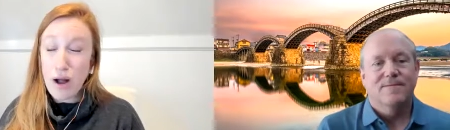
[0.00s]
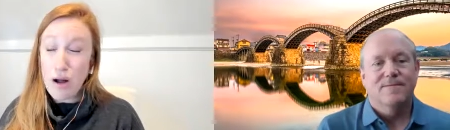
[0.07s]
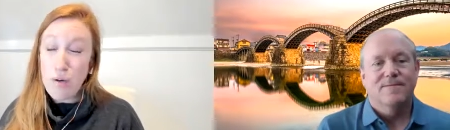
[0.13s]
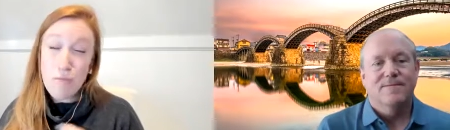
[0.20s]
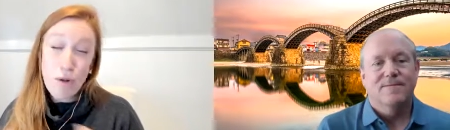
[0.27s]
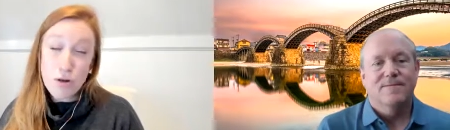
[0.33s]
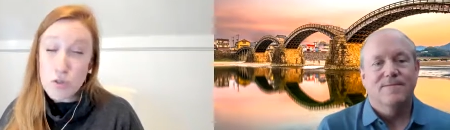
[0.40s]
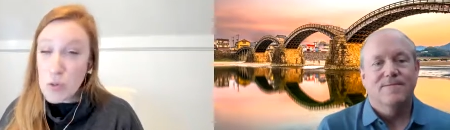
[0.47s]

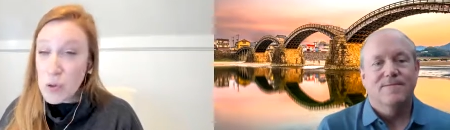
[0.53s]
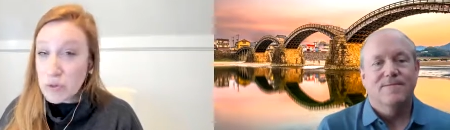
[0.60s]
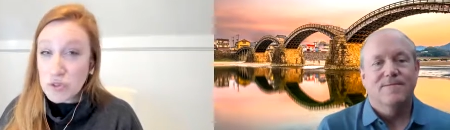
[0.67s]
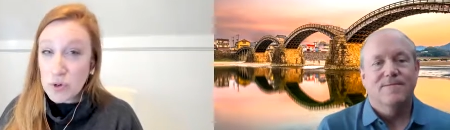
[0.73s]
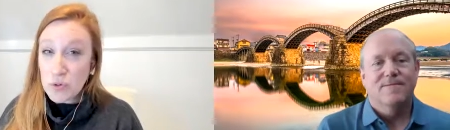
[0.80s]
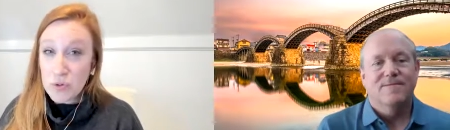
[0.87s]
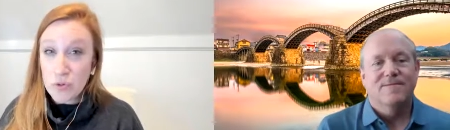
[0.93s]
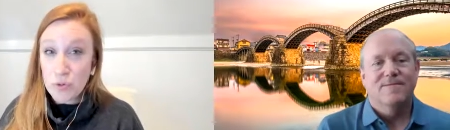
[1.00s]
Speaker 1: most people
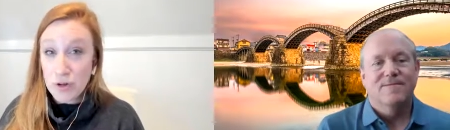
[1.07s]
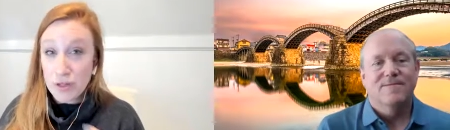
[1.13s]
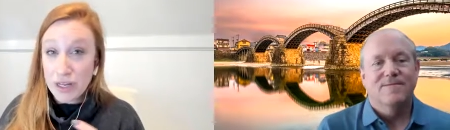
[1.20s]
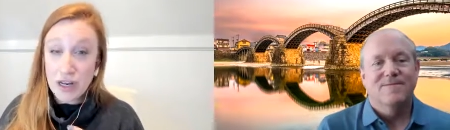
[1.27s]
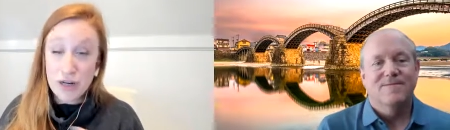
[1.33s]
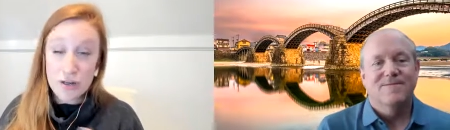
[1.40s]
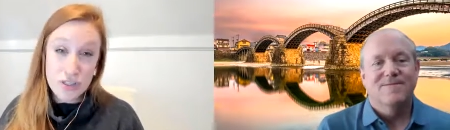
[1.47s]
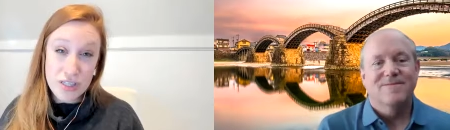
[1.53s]
don't
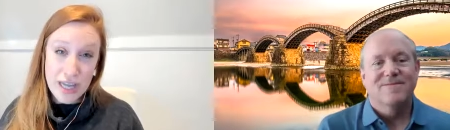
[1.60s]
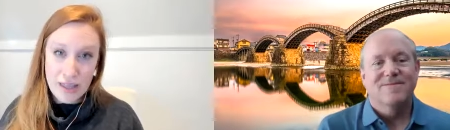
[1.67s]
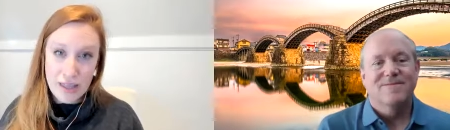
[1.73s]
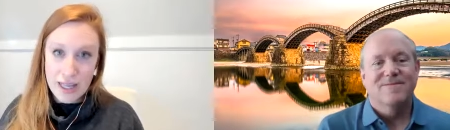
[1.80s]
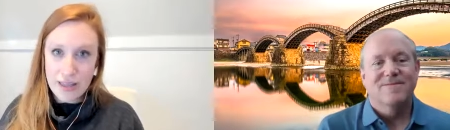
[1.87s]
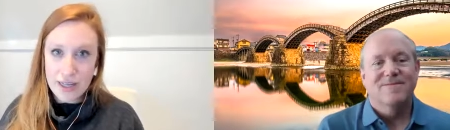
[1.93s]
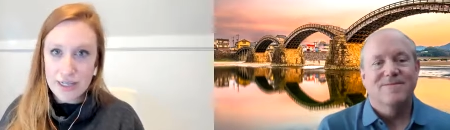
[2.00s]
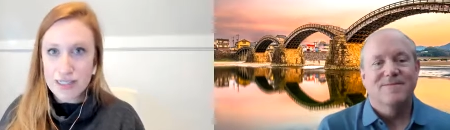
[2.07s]
really understand
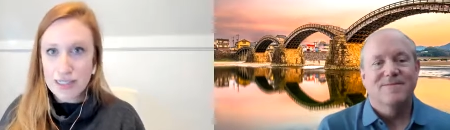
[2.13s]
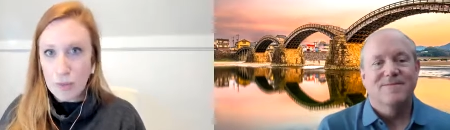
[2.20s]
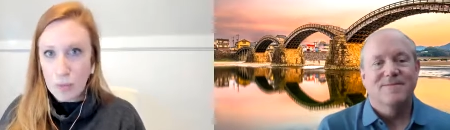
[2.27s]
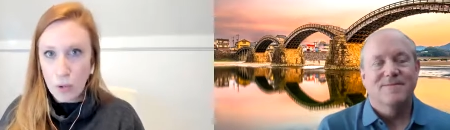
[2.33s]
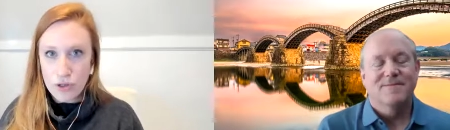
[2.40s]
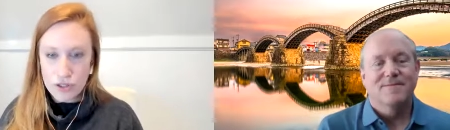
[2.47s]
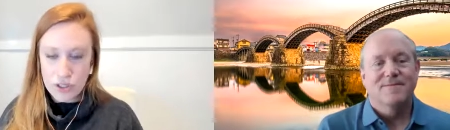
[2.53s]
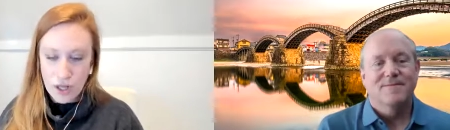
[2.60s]
that like some
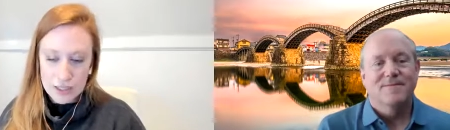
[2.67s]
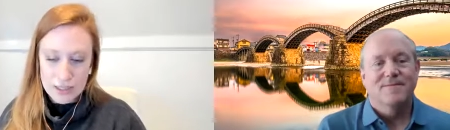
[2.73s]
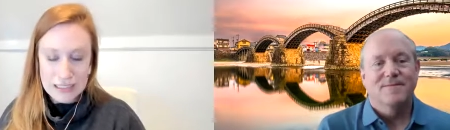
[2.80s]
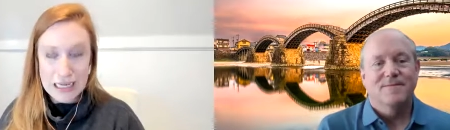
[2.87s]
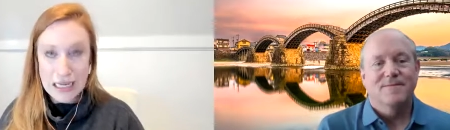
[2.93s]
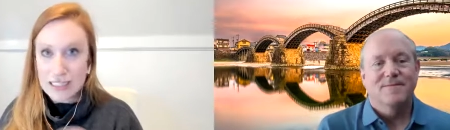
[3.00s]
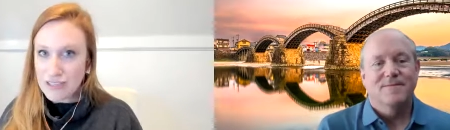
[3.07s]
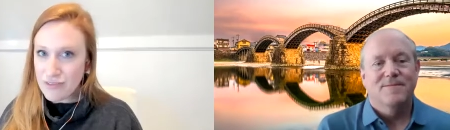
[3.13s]
oils cause
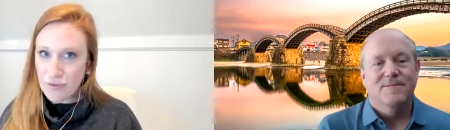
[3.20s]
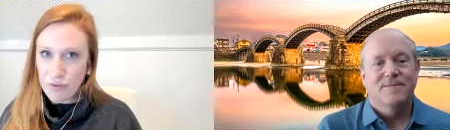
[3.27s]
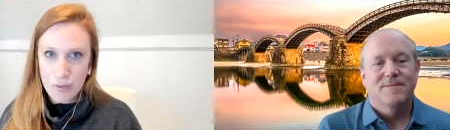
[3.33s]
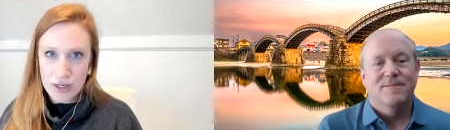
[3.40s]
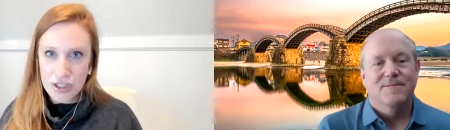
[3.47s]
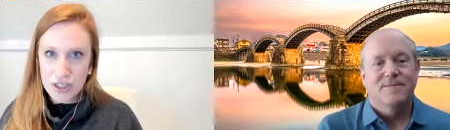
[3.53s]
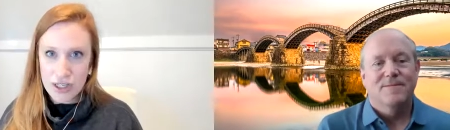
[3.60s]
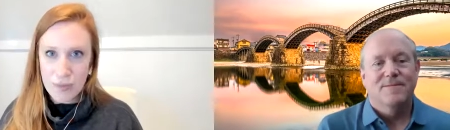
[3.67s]
tons of
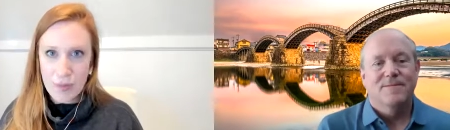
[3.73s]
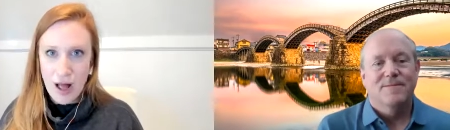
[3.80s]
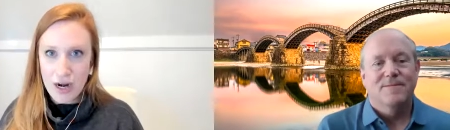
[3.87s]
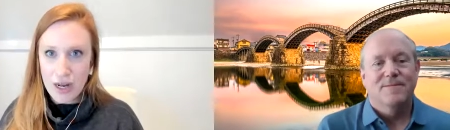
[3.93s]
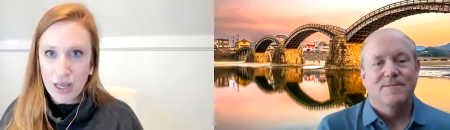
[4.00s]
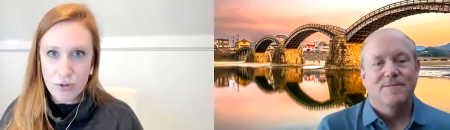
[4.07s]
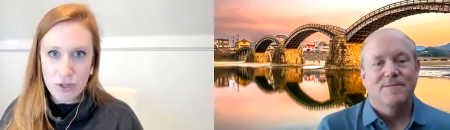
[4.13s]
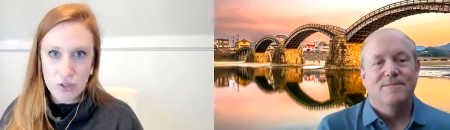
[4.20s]
inflammation in the
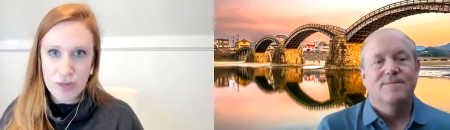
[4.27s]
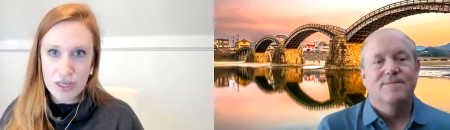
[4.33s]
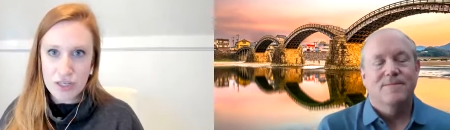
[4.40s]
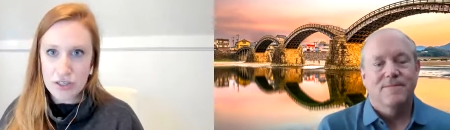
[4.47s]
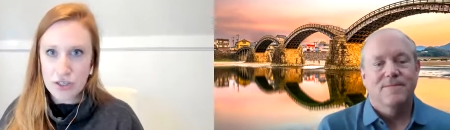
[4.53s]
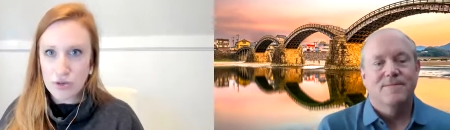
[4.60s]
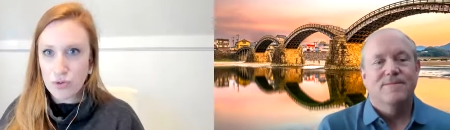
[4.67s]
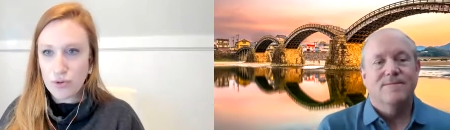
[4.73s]
body, which
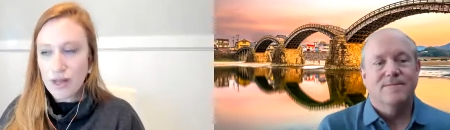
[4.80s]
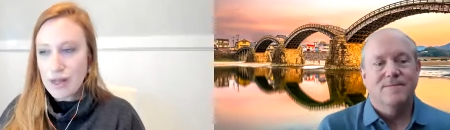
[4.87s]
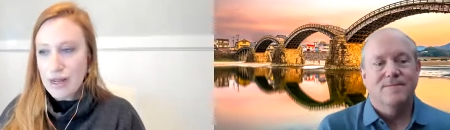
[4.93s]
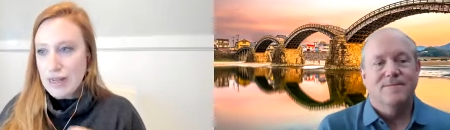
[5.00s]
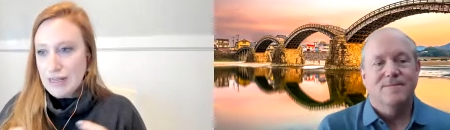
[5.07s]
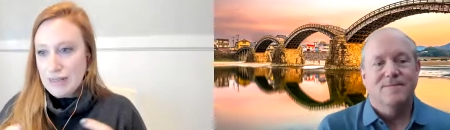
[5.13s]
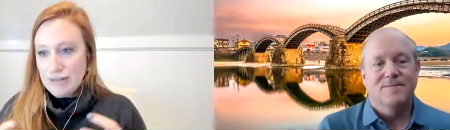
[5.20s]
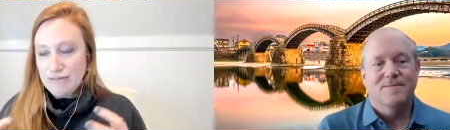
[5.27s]
makes you
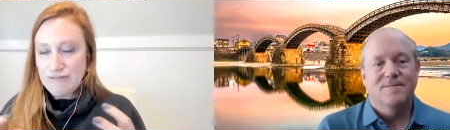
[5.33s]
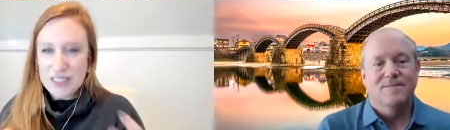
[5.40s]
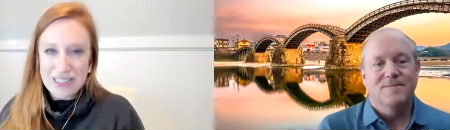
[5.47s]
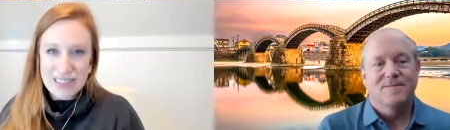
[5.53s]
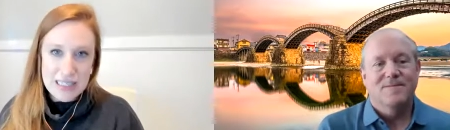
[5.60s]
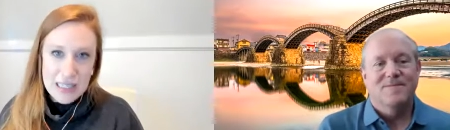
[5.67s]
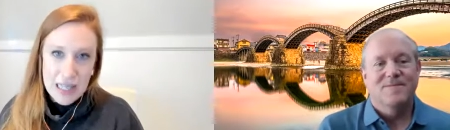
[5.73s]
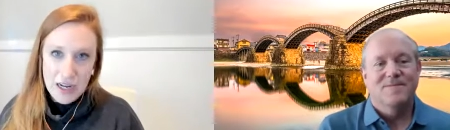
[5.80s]
feel
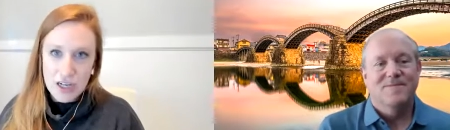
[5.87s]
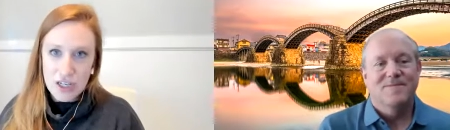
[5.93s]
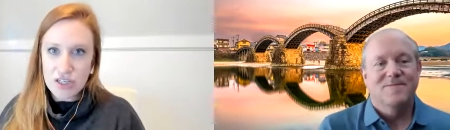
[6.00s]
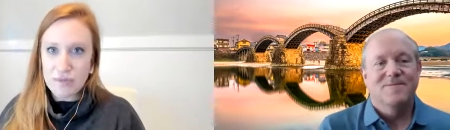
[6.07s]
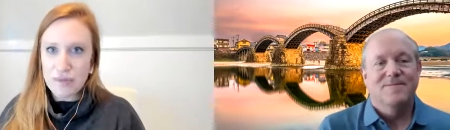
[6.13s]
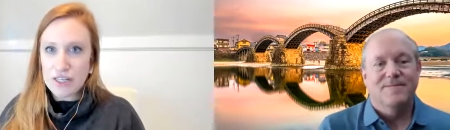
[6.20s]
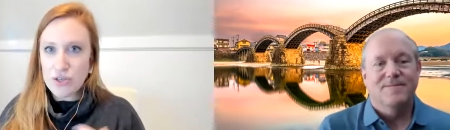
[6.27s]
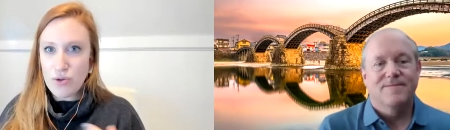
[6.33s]
sluggish.
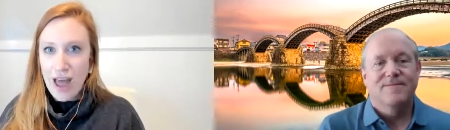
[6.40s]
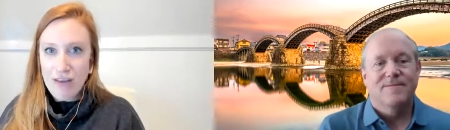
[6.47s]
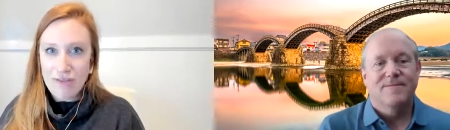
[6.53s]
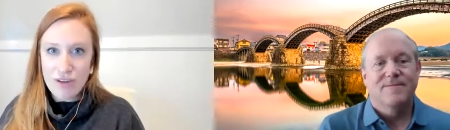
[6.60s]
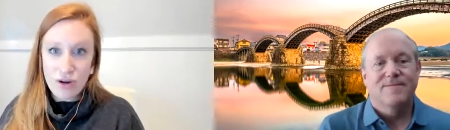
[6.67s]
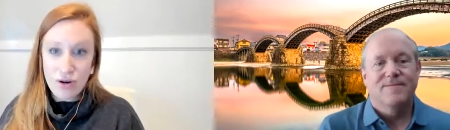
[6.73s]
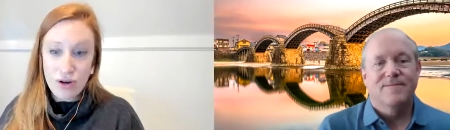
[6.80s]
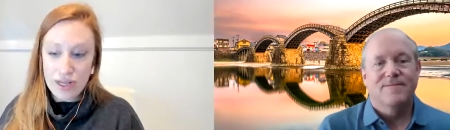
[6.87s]
It makes you
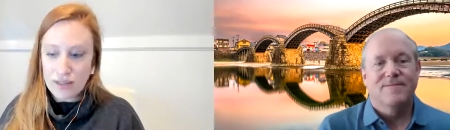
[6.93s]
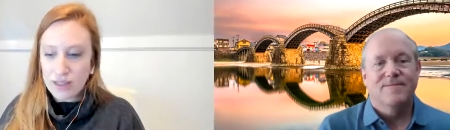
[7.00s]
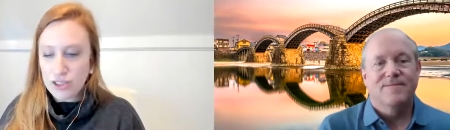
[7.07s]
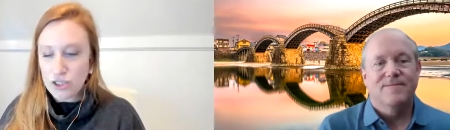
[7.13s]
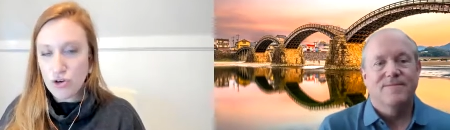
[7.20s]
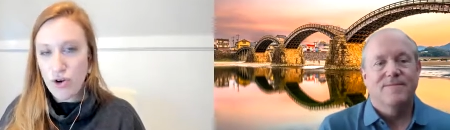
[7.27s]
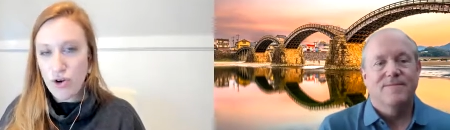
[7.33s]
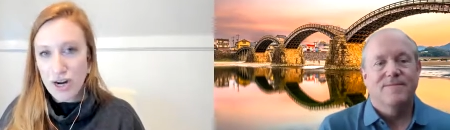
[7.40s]
heavier. It can
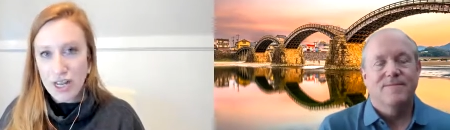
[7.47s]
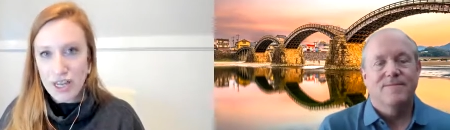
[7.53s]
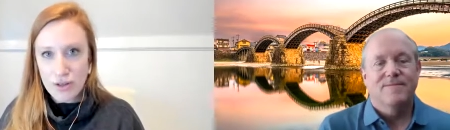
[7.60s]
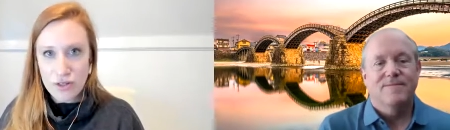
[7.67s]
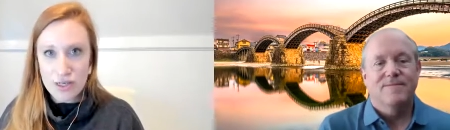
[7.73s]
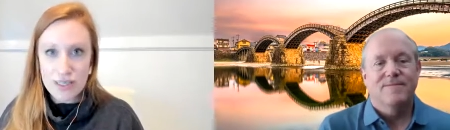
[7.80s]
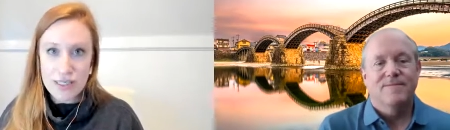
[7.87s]
lead to chronic illness